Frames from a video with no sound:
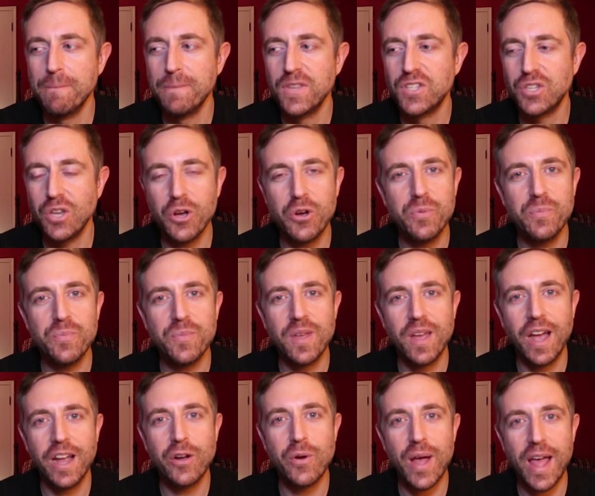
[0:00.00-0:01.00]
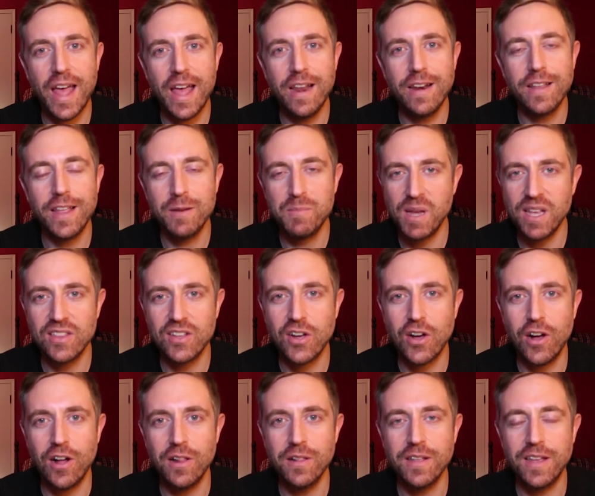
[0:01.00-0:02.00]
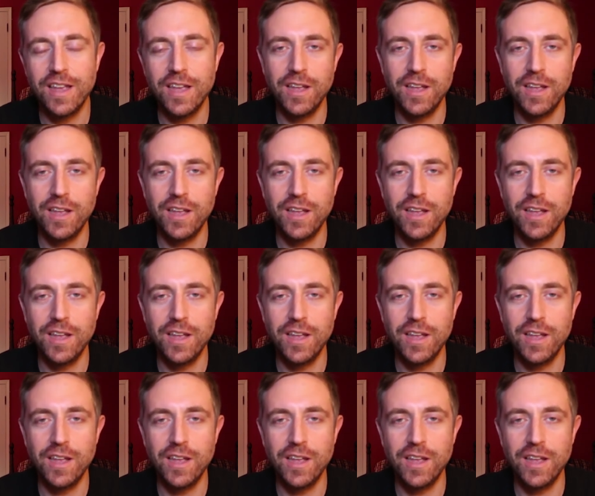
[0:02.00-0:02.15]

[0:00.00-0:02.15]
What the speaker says: So I go ahead and make the call,